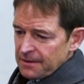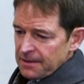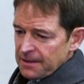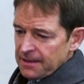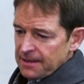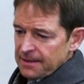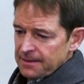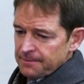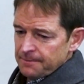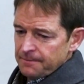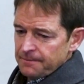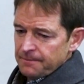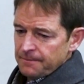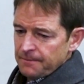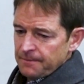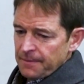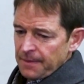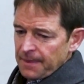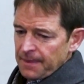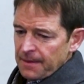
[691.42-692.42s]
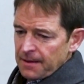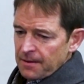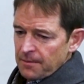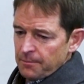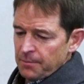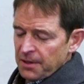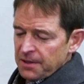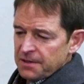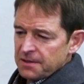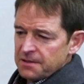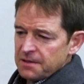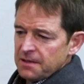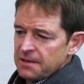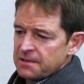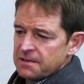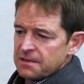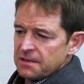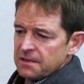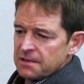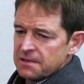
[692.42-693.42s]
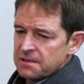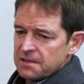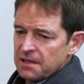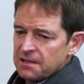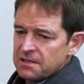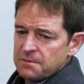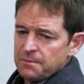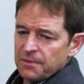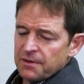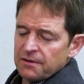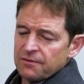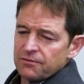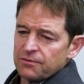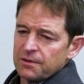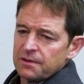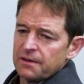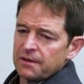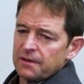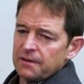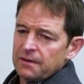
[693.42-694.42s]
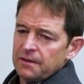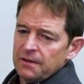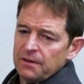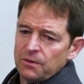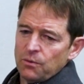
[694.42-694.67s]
But it's an assessment of really